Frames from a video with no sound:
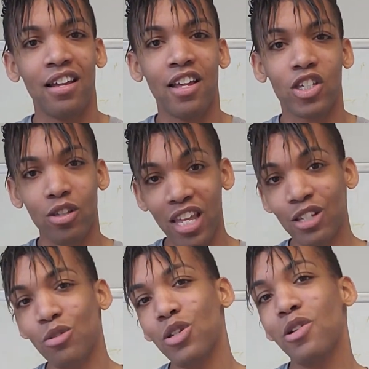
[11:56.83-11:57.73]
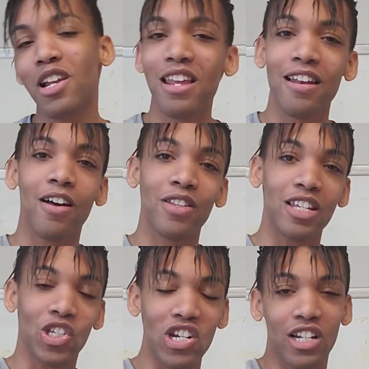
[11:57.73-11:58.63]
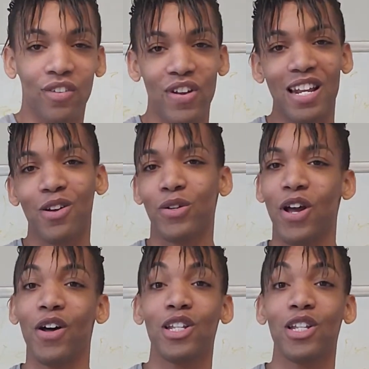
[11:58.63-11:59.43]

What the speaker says: So thanks for tuning in on this niche video, y'all.